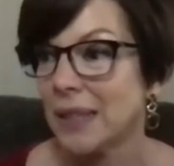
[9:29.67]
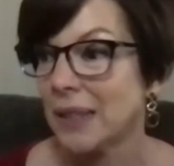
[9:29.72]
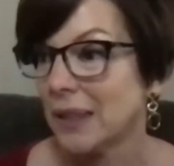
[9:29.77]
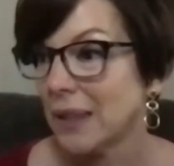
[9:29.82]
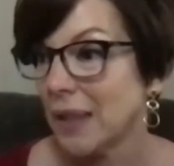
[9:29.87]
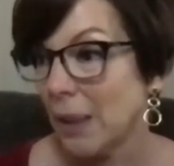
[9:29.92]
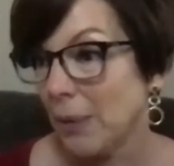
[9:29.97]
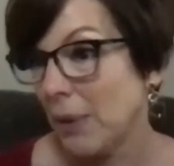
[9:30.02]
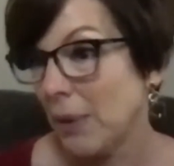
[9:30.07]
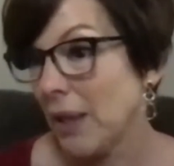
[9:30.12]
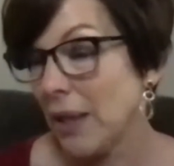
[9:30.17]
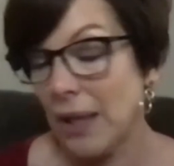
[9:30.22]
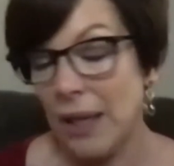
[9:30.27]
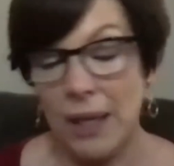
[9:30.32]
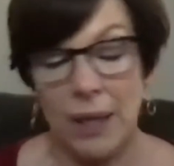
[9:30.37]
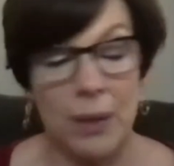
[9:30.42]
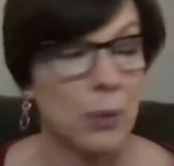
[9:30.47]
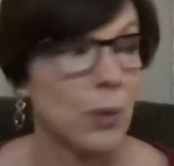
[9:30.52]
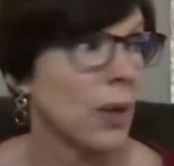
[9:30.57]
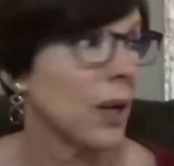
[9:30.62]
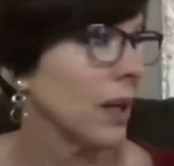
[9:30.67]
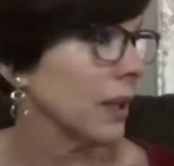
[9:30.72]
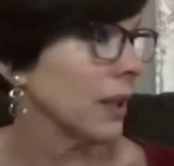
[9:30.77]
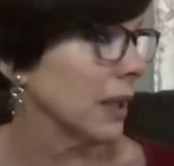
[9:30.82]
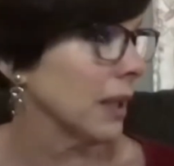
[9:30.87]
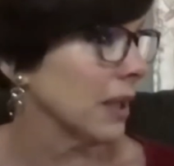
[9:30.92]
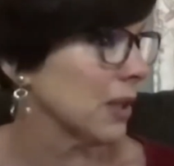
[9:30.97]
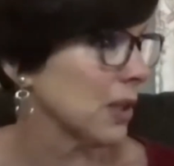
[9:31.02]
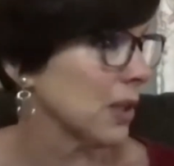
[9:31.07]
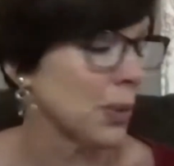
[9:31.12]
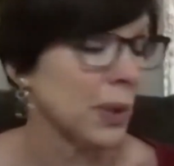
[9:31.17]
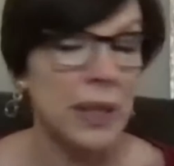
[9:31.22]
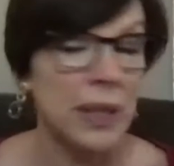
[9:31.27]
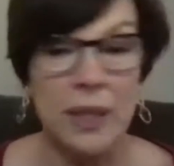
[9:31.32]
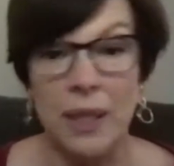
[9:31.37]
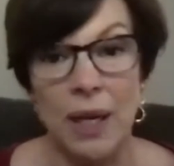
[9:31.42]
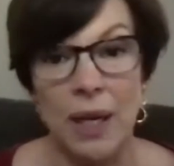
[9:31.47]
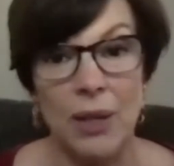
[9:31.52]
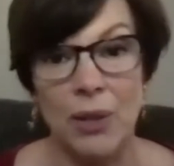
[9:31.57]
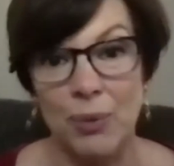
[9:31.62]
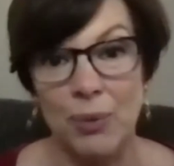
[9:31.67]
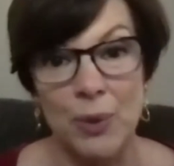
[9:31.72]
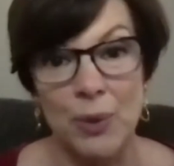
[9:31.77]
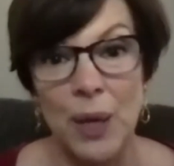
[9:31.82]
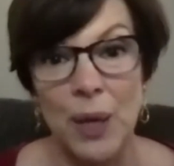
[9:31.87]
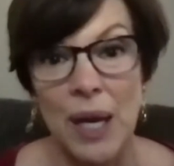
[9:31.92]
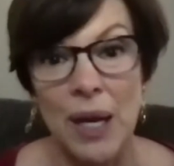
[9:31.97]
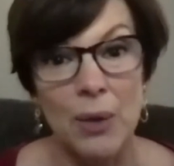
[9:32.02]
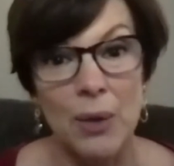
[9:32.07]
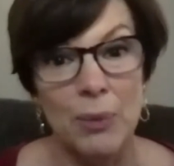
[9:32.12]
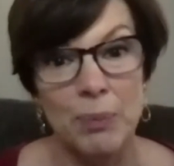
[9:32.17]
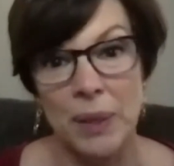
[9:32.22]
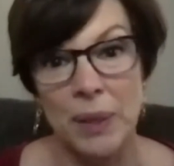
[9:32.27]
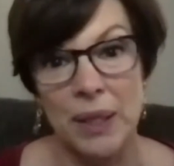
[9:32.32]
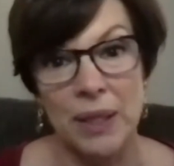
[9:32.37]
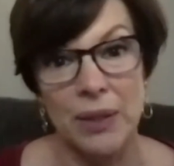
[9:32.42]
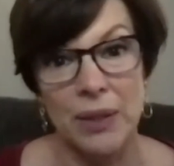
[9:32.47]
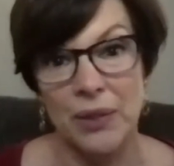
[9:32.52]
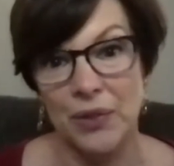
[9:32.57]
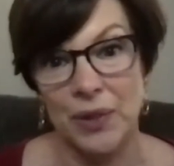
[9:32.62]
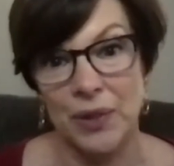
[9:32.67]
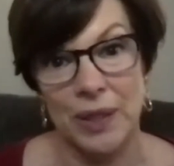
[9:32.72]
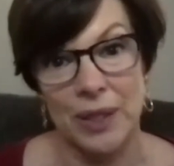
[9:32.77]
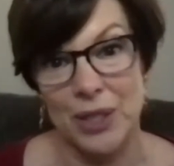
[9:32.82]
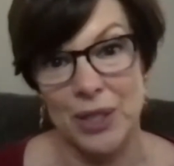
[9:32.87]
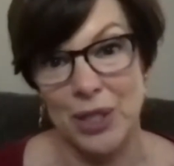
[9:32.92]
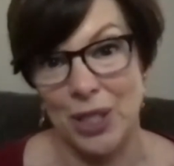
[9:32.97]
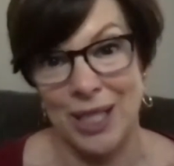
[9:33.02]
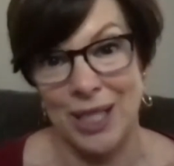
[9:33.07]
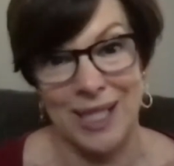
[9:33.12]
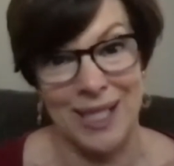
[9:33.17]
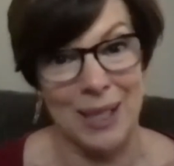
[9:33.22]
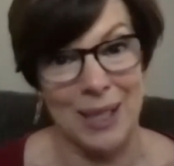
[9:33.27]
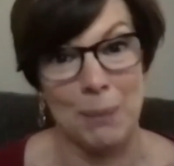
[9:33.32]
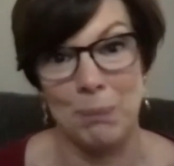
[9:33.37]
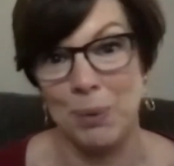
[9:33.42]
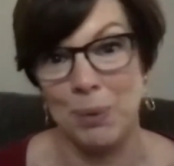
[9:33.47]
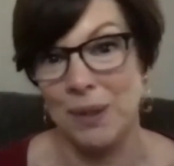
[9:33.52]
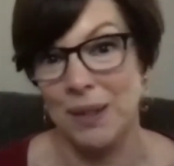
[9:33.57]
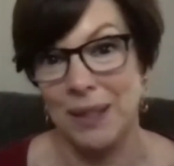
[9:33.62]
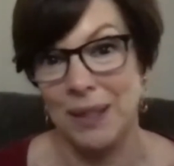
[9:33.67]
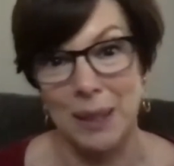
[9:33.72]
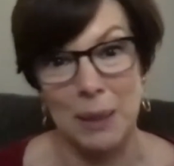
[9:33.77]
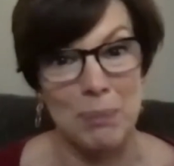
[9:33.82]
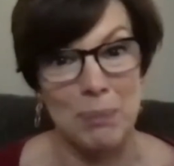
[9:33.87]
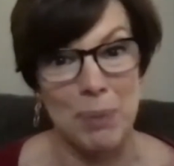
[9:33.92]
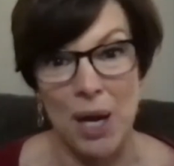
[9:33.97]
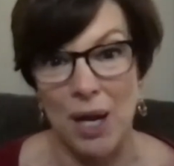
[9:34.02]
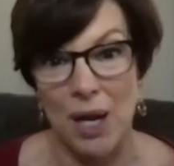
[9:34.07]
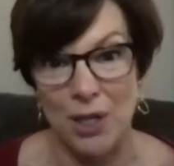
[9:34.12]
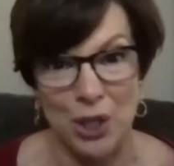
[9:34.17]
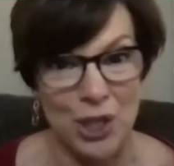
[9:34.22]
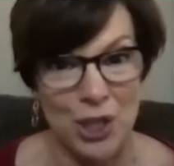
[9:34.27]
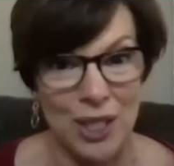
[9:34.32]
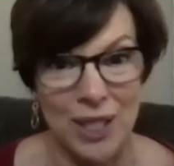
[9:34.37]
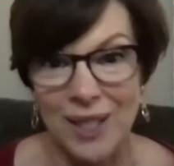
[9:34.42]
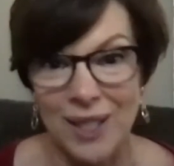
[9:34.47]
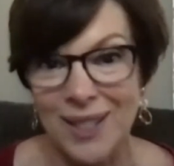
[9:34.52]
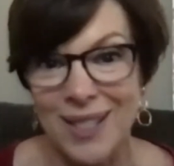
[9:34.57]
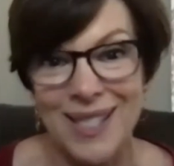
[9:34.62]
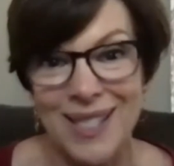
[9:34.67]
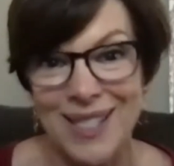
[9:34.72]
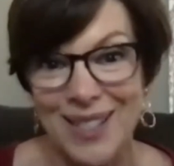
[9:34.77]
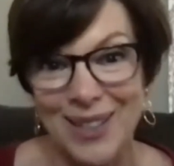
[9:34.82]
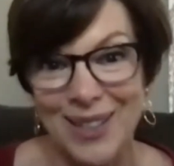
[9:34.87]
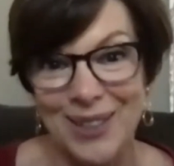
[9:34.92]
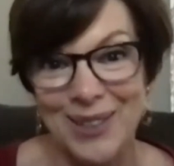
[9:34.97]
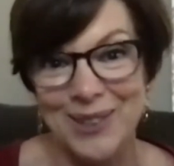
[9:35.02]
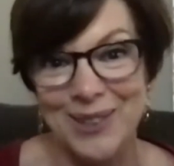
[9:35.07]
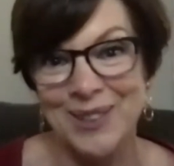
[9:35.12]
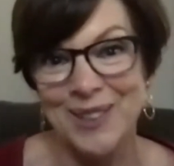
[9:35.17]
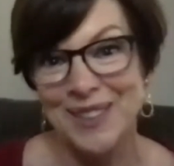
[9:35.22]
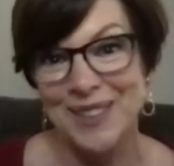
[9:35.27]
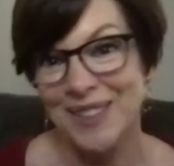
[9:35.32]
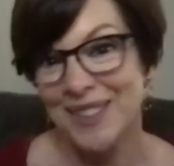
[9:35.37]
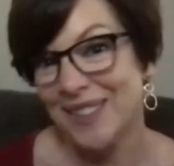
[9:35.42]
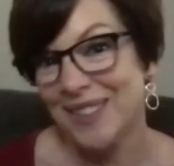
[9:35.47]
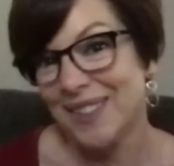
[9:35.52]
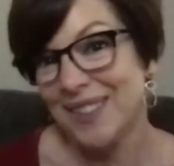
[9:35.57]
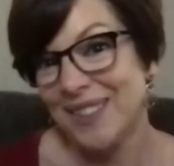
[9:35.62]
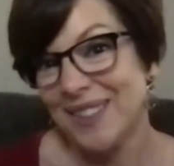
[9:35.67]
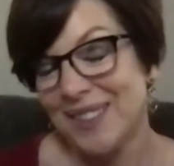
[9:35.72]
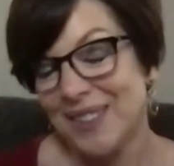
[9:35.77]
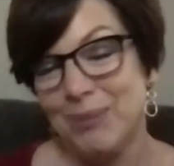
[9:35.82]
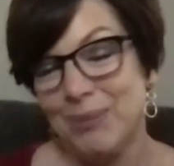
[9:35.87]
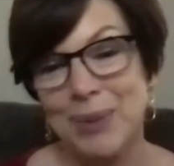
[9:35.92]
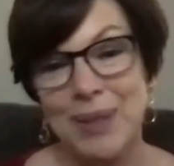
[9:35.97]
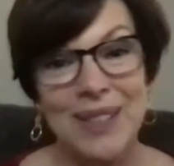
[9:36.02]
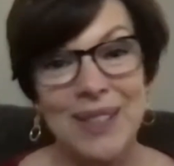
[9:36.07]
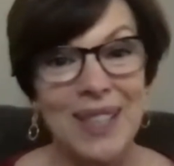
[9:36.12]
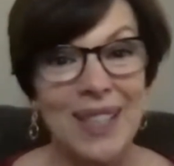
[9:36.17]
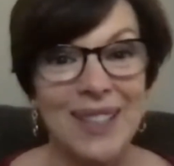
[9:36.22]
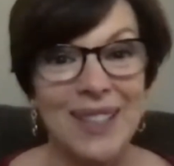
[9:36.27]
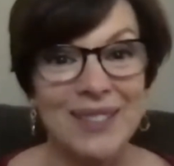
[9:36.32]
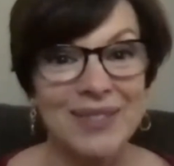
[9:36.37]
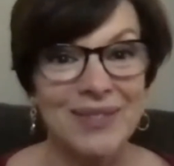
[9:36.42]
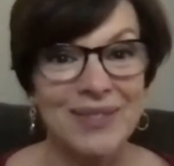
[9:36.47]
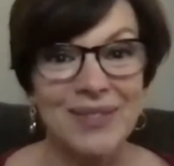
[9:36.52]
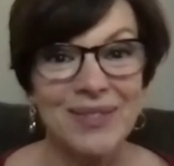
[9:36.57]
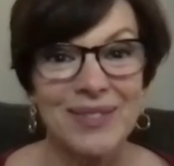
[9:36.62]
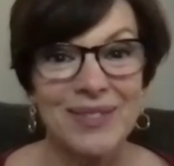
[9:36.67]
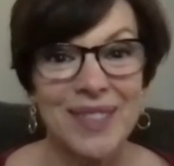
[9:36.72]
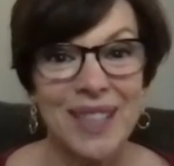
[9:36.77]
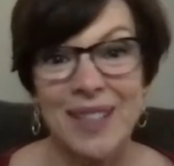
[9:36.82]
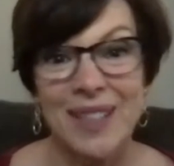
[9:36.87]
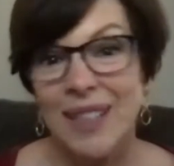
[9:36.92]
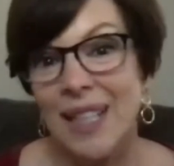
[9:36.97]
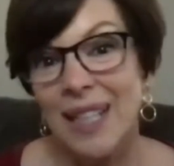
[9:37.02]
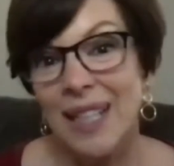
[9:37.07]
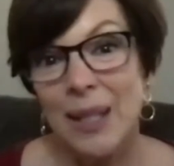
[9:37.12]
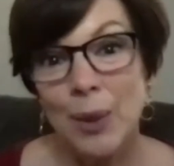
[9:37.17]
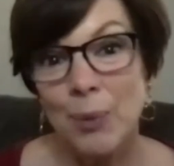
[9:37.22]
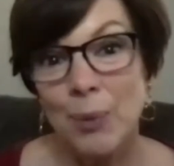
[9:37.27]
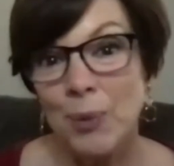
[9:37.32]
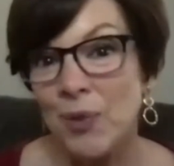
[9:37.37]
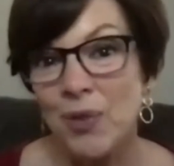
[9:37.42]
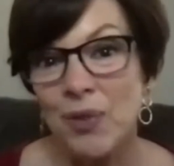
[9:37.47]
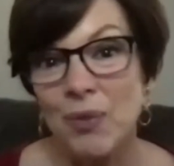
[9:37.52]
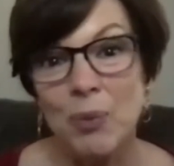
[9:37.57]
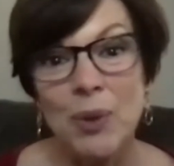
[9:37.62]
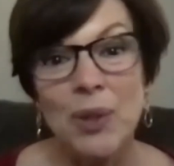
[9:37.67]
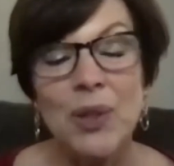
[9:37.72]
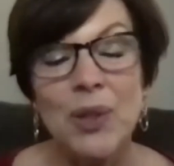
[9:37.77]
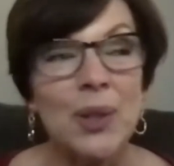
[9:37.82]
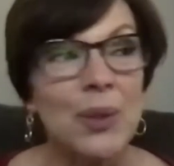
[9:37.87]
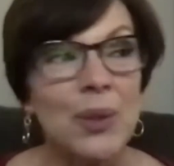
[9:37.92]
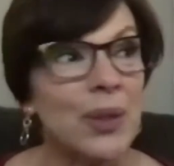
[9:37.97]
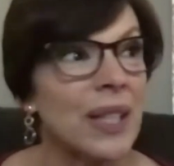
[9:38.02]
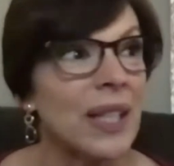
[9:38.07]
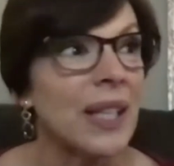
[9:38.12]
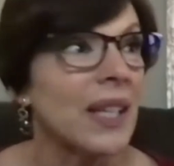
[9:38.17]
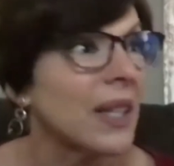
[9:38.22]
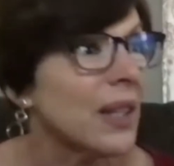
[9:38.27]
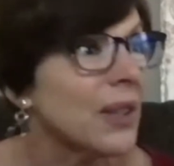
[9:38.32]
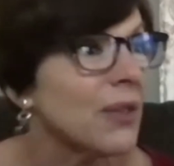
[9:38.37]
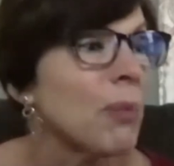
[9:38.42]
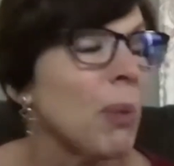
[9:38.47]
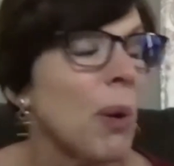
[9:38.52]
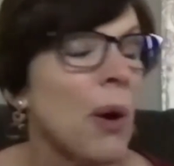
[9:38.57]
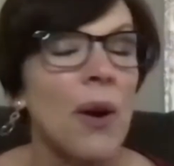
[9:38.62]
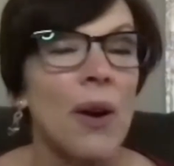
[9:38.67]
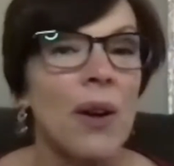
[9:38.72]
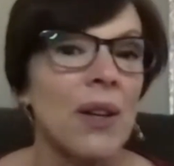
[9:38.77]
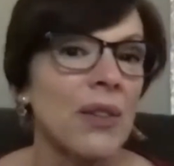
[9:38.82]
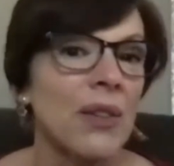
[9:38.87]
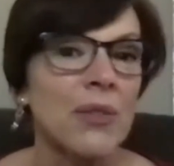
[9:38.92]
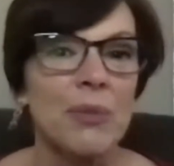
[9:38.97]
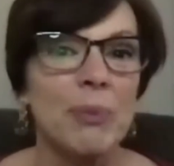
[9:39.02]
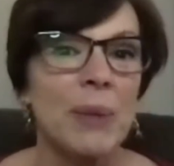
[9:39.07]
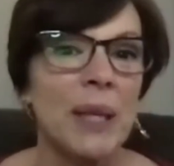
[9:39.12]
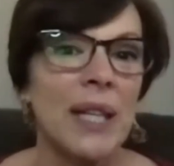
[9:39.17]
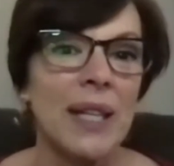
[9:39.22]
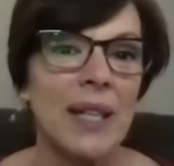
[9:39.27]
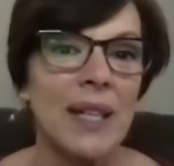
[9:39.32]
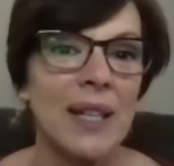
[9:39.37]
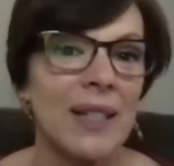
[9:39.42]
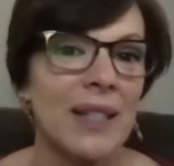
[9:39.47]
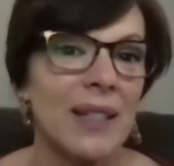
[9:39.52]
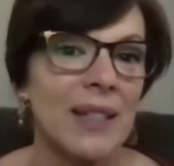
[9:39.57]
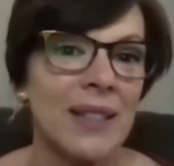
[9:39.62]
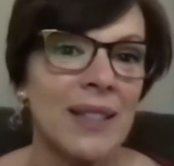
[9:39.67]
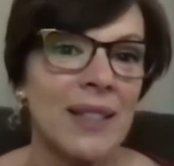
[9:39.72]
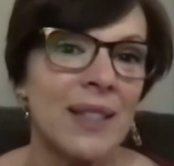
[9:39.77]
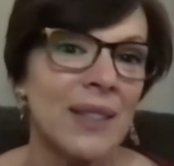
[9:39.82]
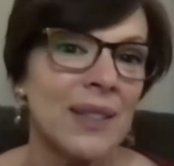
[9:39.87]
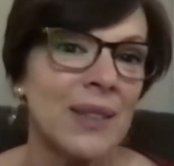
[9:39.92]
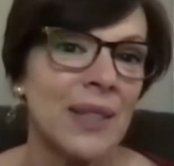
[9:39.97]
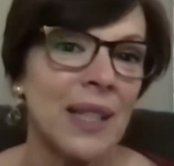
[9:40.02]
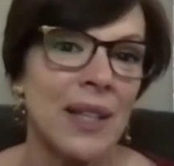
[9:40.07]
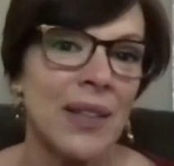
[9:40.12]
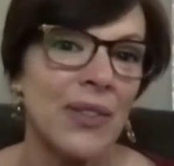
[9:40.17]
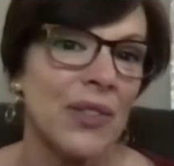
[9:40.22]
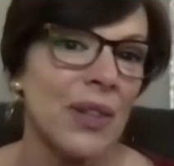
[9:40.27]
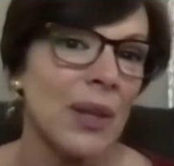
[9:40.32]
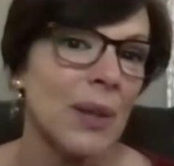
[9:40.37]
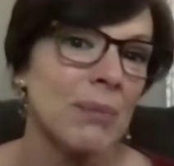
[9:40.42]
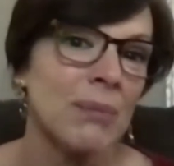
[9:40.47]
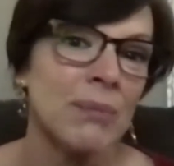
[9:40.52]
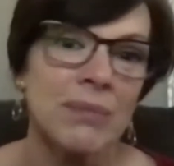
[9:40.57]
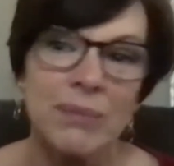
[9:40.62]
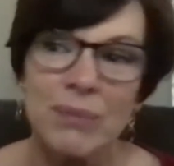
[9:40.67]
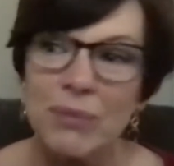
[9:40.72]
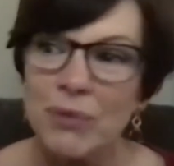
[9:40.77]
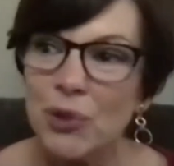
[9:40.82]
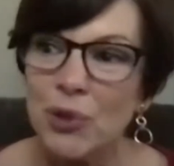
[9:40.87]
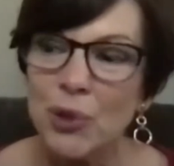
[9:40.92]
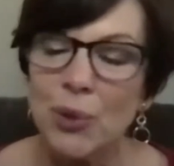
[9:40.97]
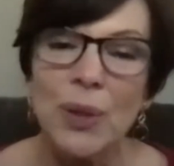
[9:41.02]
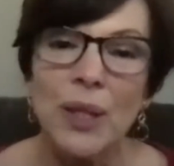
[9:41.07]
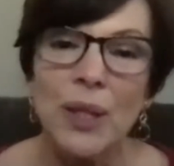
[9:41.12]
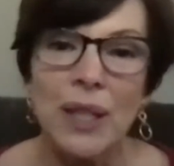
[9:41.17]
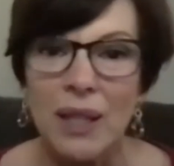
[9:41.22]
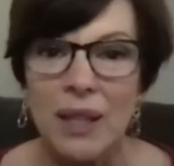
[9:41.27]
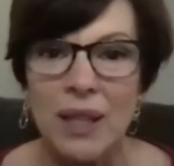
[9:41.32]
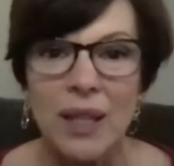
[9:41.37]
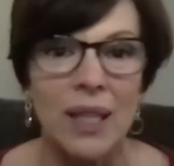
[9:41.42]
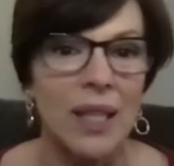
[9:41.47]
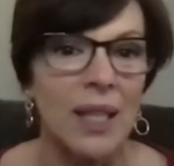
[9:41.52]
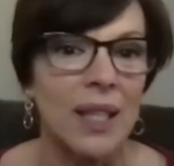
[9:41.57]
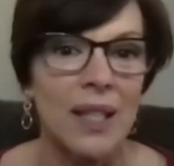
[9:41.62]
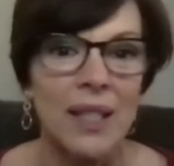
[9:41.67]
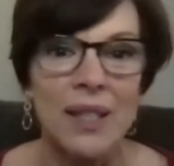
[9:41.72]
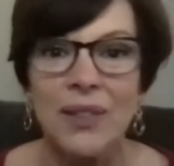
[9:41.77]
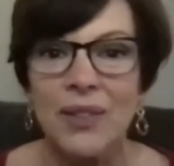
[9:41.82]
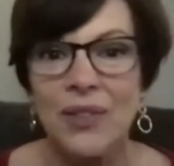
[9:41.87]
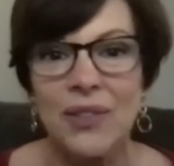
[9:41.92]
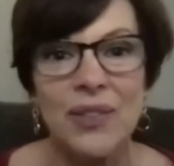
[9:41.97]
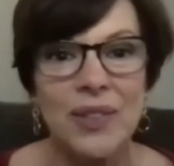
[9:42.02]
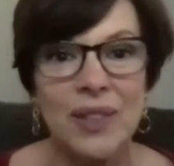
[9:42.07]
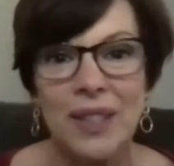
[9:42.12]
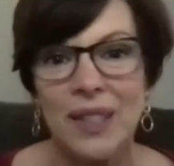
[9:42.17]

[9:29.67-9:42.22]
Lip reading: I had one last week that I threw out because I just completely botched it. So, but yeah. And that helps with the creative part of me. As I'm doing things.